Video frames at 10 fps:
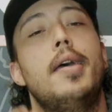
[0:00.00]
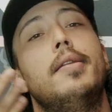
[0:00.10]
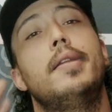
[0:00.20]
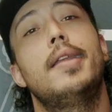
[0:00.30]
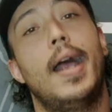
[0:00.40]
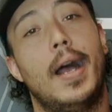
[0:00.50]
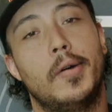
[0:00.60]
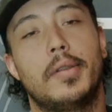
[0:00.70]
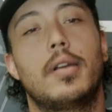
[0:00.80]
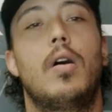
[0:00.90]

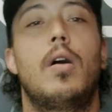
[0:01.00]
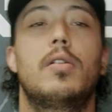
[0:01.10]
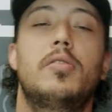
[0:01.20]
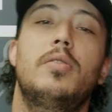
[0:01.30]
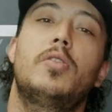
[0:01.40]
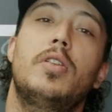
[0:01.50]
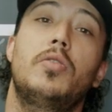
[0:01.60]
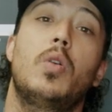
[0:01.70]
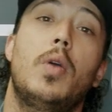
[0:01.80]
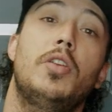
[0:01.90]
Now, there are some
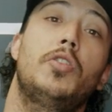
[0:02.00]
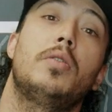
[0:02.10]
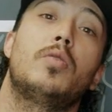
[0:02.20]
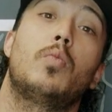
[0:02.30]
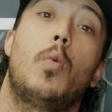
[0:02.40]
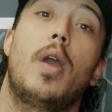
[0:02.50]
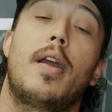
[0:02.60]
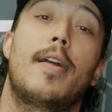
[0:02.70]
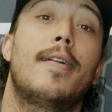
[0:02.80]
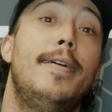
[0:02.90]
situations
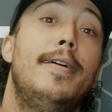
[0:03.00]
where